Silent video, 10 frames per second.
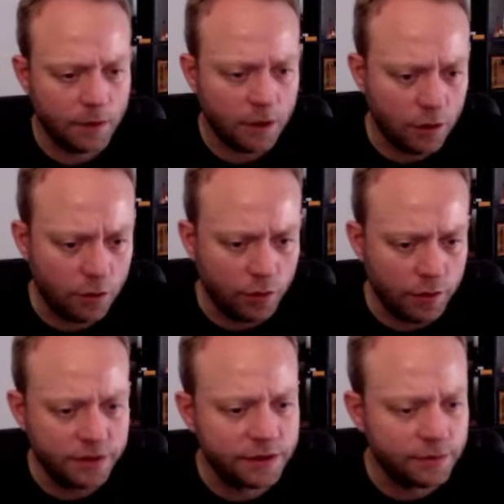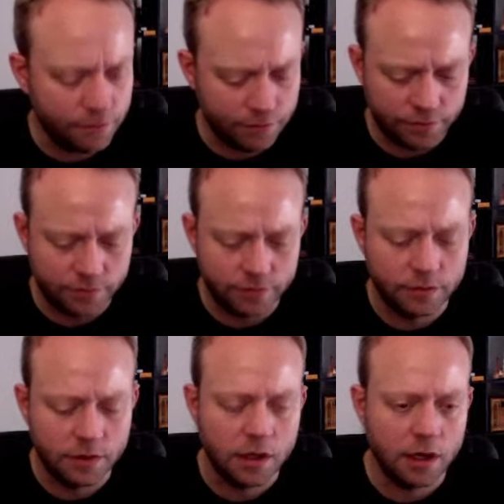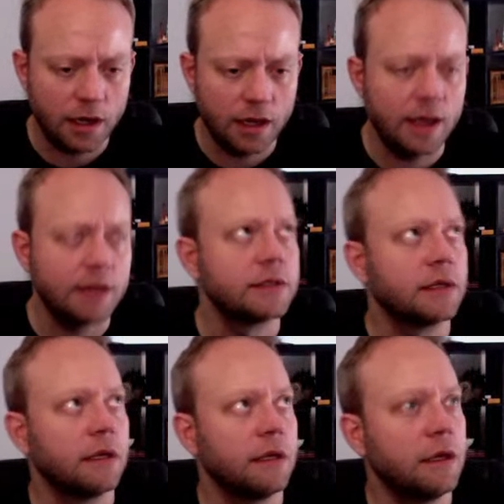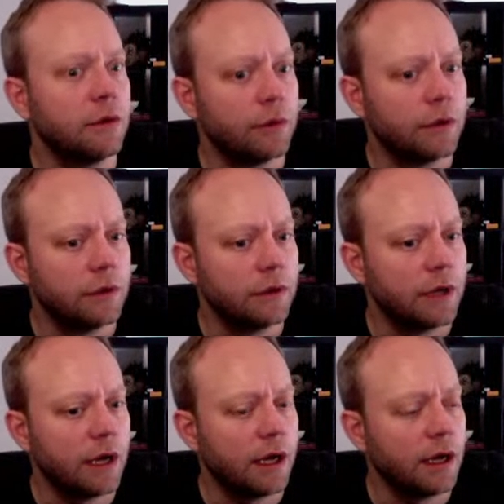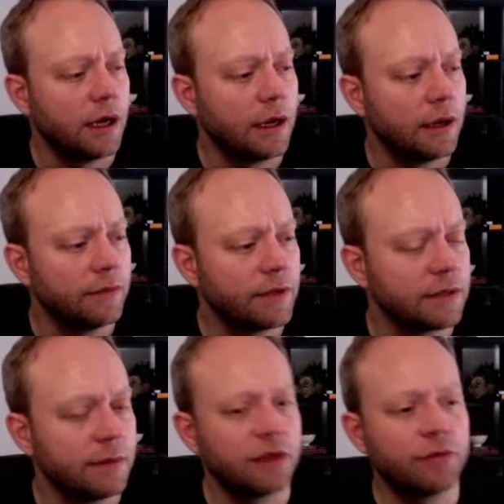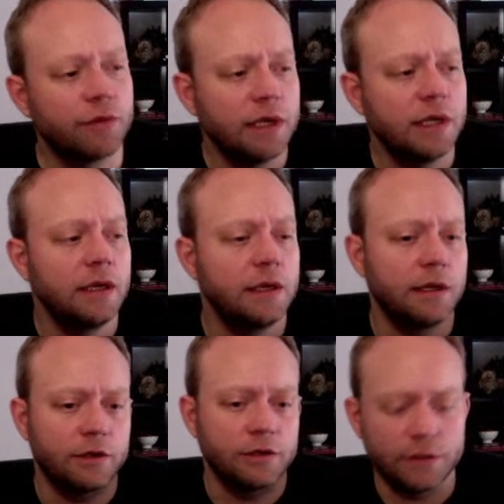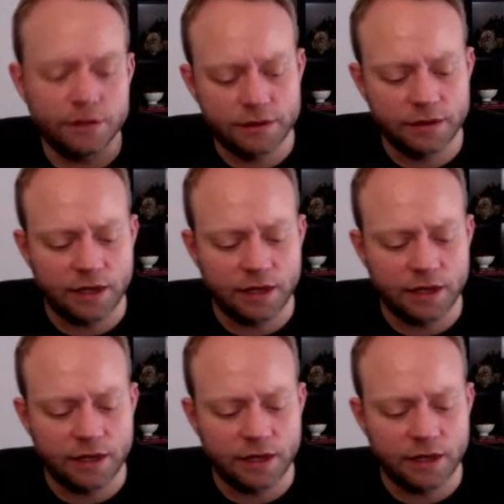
chords, and that's gonna equal. That's gonna be 3 integers.